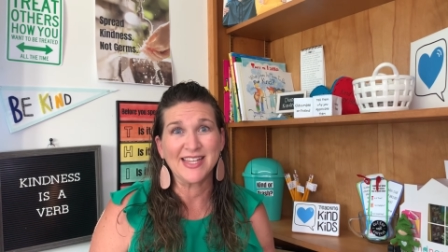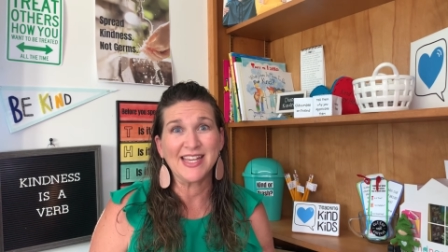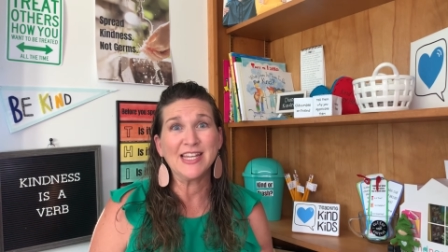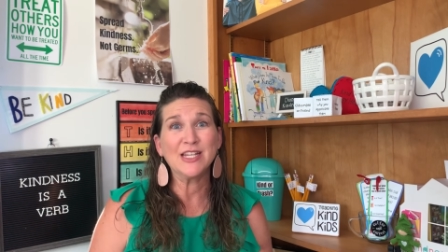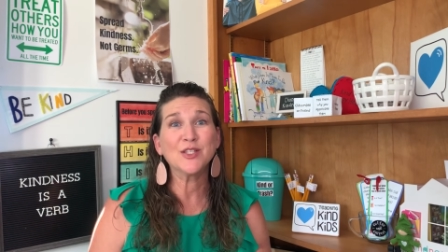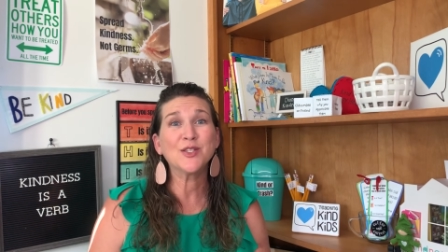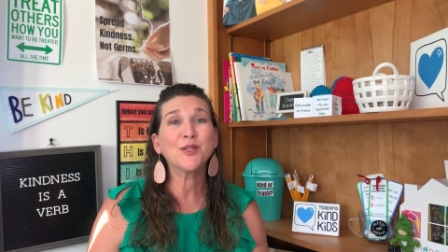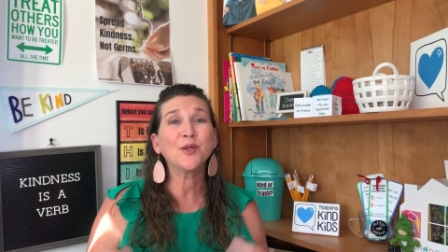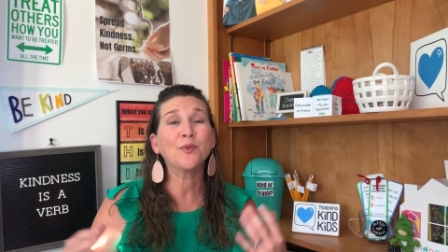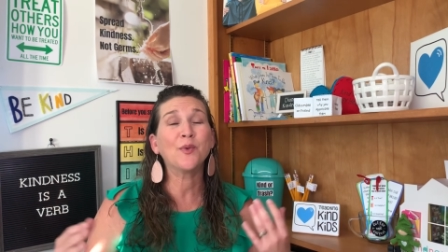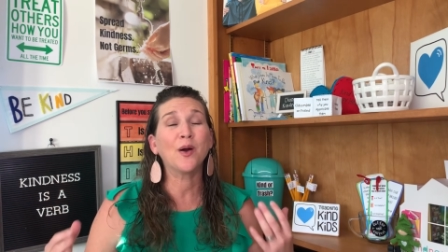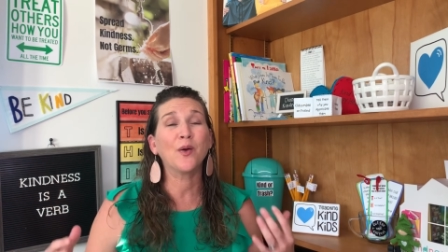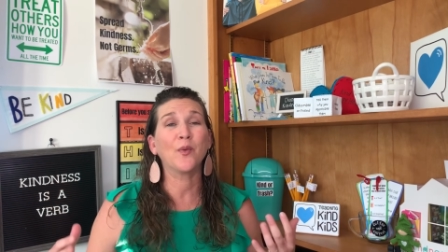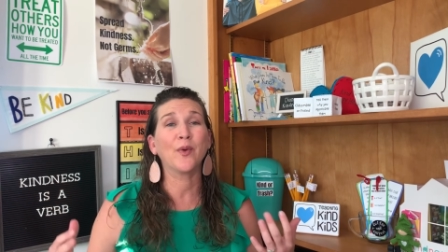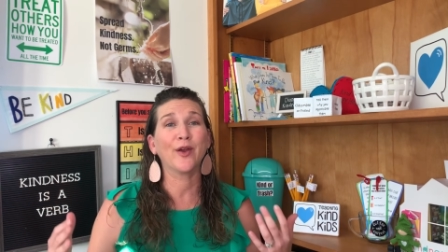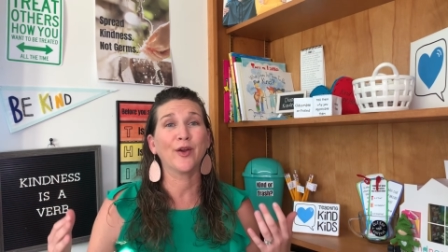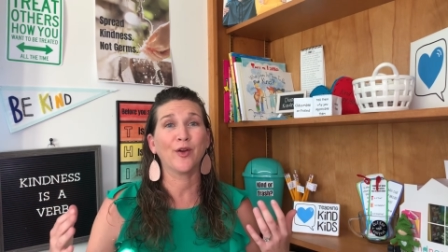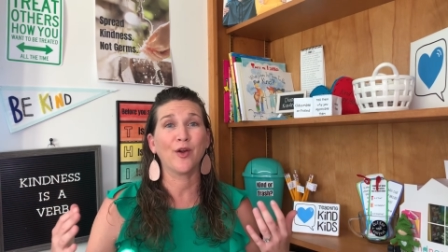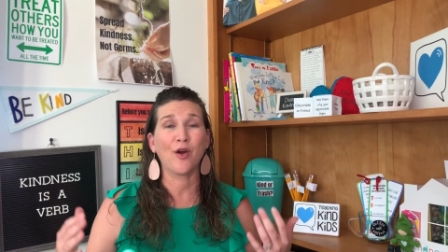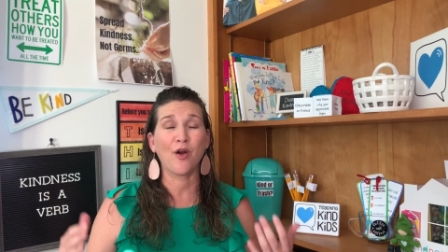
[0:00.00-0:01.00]
into what
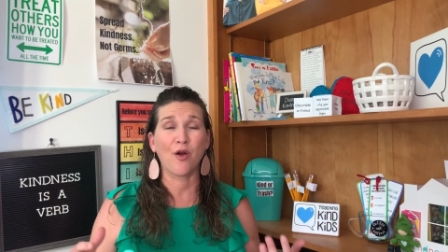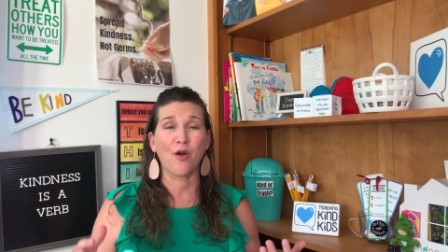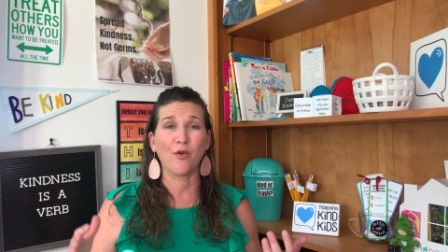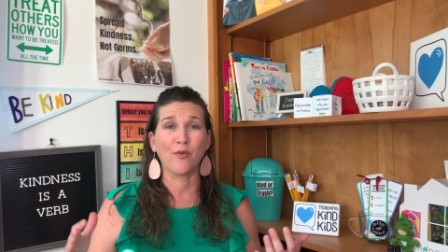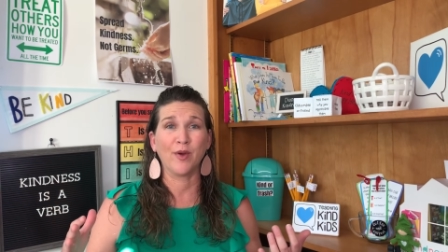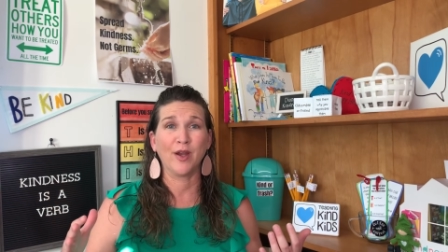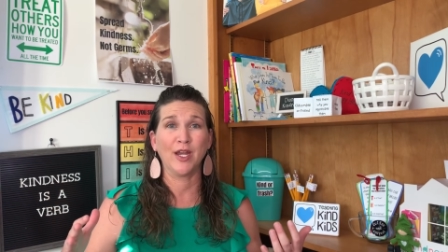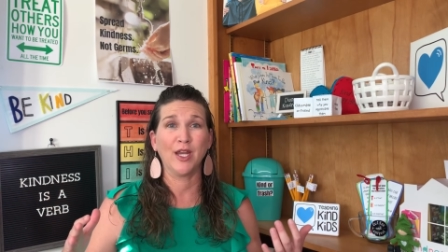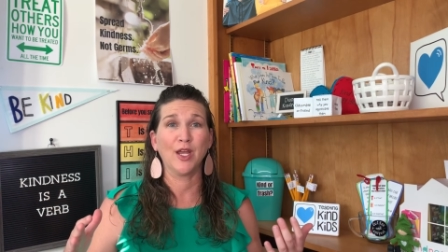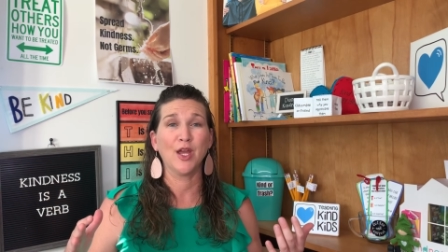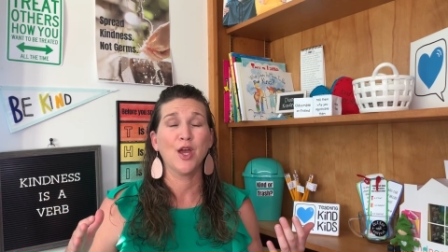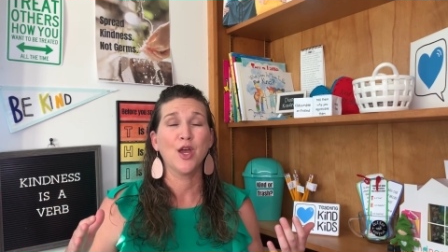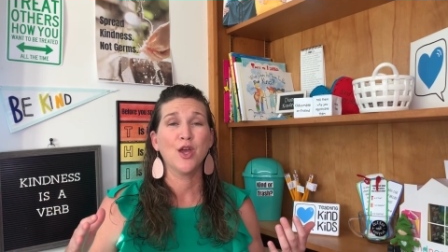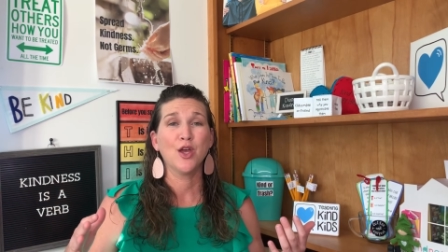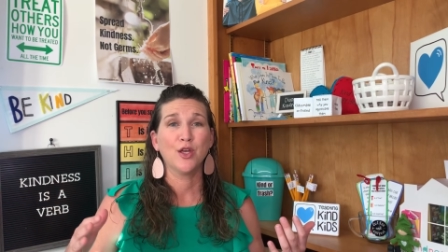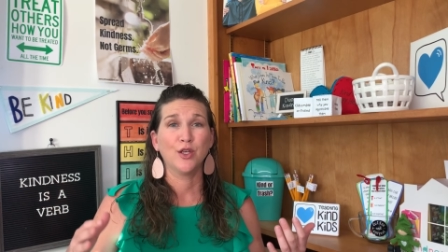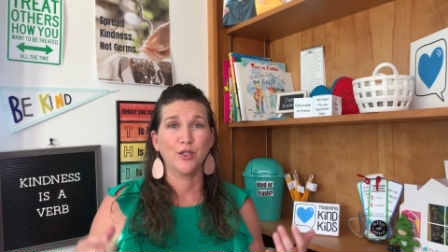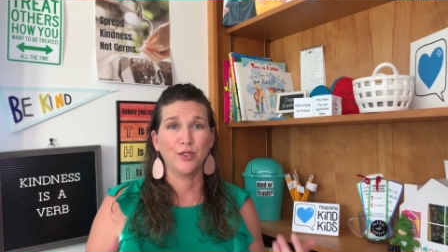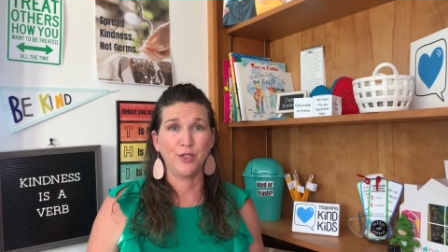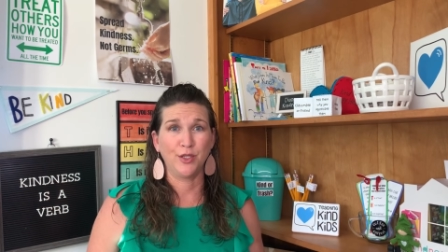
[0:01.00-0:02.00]
we are already
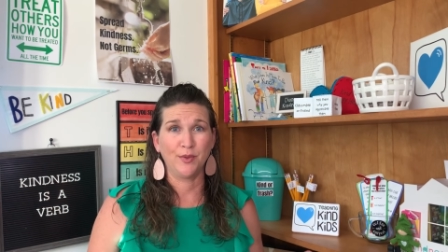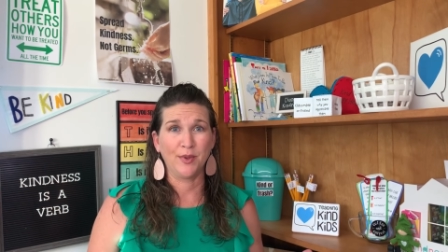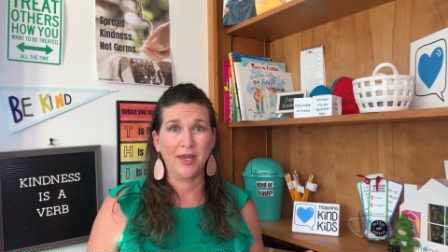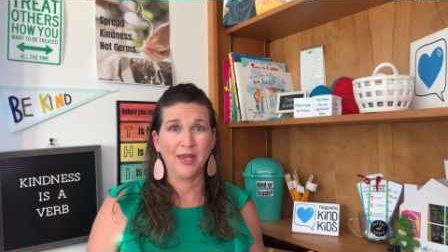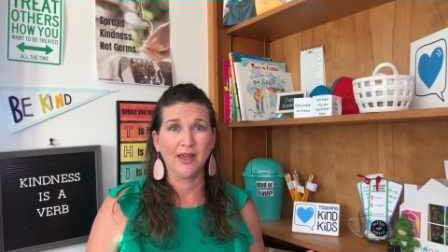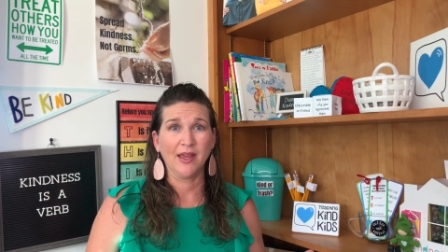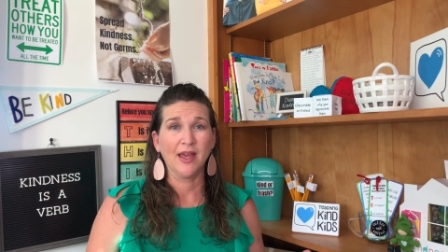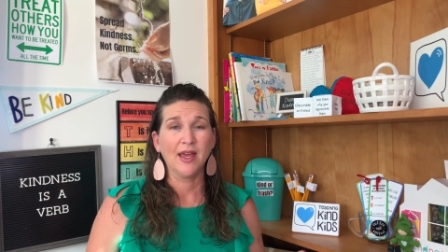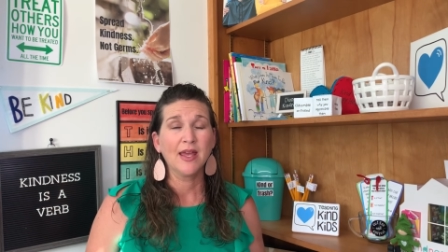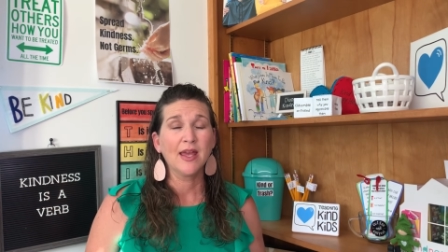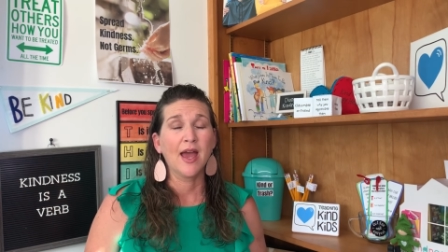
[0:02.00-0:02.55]
doing.